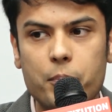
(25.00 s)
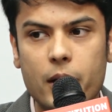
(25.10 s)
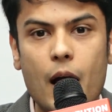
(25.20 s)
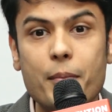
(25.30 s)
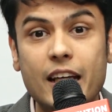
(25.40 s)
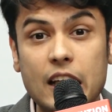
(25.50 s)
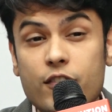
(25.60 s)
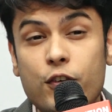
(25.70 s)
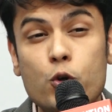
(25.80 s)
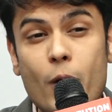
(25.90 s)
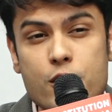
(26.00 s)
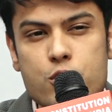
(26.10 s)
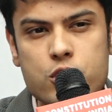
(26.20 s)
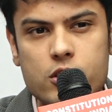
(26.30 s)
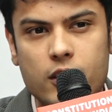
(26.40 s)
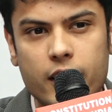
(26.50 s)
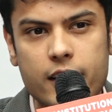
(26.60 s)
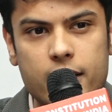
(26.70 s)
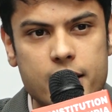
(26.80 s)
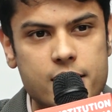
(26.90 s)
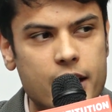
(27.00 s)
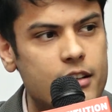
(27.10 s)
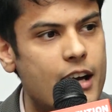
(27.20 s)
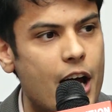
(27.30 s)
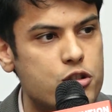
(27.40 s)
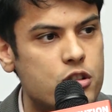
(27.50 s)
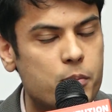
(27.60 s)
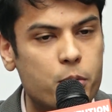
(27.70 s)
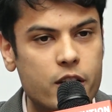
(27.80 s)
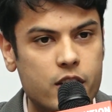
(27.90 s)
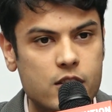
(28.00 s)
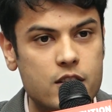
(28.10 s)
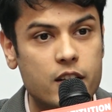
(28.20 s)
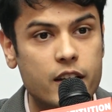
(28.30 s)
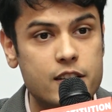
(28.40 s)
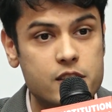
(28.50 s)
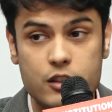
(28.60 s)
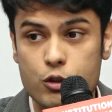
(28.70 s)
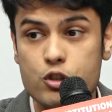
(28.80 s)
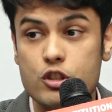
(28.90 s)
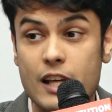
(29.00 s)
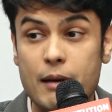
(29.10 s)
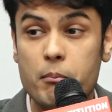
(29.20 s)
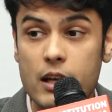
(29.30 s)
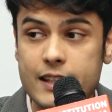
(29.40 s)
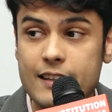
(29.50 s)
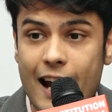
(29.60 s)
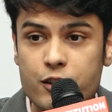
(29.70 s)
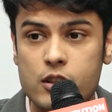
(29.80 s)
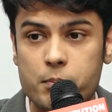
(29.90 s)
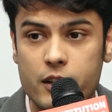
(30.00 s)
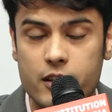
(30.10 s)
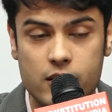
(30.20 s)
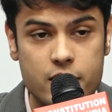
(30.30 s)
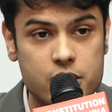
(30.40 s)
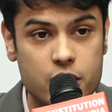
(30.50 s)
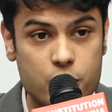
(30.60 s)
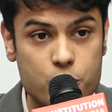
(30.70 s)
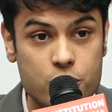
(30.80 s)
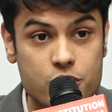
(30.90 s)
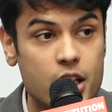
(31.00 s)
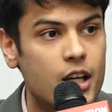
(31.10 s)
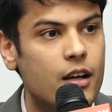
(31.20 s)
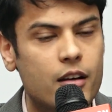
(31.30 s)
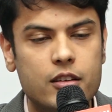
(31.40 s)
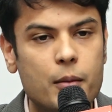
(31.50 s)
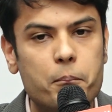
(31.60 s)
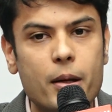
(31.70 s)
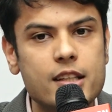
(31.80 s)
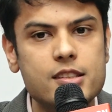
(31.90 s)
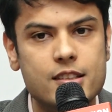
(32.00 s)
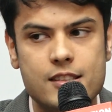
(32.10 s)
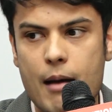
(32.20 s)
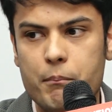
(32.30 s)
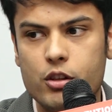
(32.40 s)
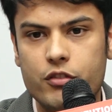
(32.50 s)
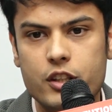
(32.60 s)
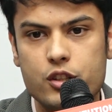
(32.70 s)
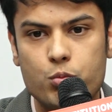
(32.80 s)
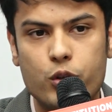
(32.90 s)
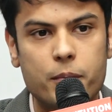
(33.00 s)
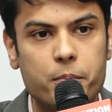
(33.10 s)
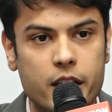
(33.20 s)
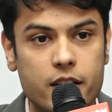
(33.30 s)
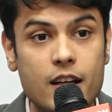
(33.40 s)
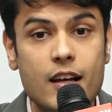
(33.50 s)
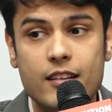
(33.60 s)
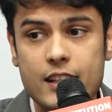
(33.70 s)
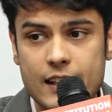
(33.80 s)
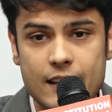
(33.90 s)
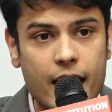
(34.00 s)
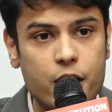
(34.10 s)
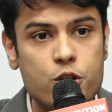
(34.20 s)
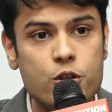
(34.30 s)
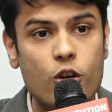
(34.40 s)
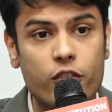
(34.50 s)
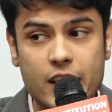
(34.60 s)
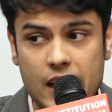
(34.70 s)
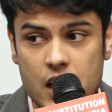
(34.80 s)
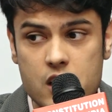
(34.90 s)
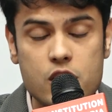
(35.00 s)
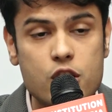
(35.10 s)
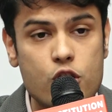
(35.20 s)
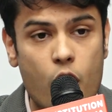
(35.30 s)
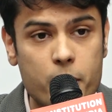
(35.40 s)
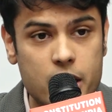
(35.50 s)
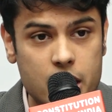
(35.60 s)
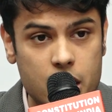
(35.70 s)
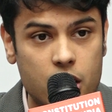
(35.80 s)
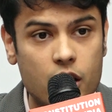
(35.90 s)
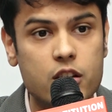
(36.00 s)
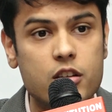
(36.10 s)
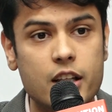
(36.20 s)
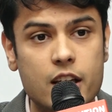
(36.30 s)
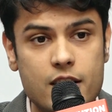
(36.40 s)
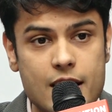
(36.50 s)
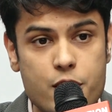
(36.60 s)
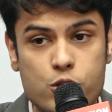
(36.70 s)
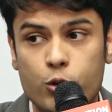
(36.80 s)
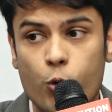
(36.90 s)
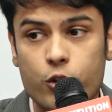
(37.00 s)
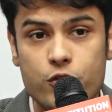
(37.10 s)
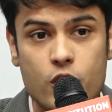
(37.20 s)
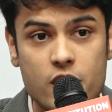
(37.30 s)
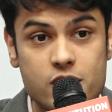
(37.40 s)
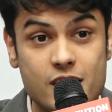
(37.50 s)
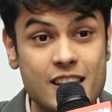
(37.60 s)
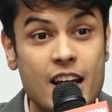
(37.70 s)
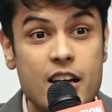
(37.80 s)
becoming influential in these international political institutions and multilateral political institutions. The biggest example of this would have been the election of the Indian nominee to the International Court of Justice,